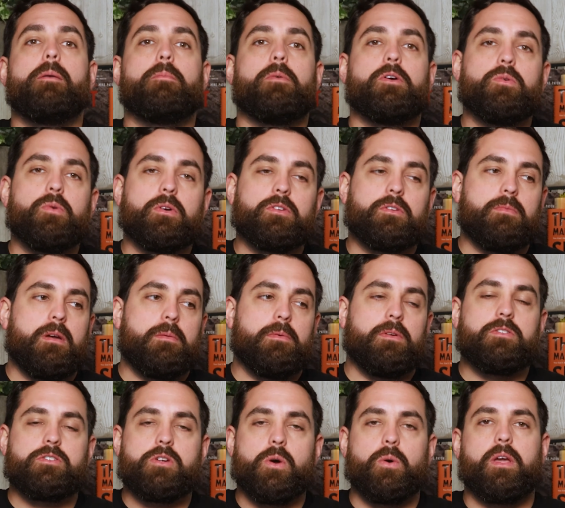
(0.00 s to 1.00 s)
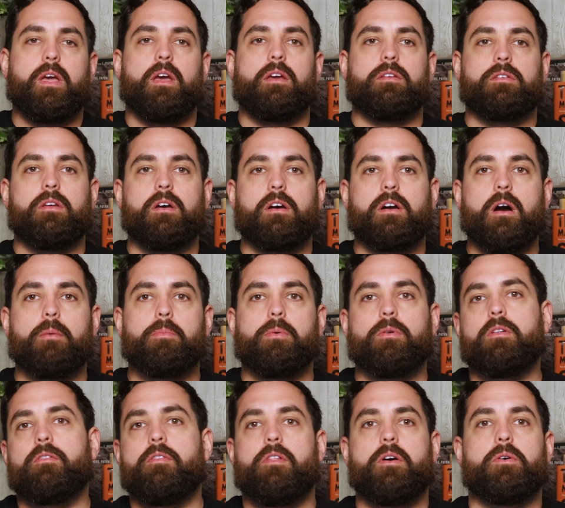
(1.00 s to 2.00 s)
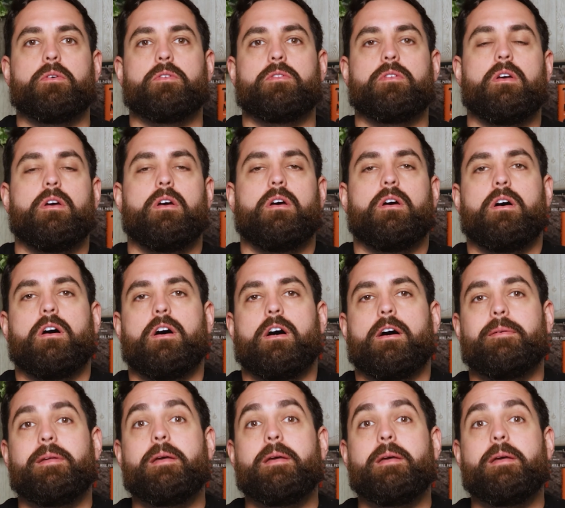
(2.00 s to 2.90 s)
but you want to maybe showcase a couple of those uh,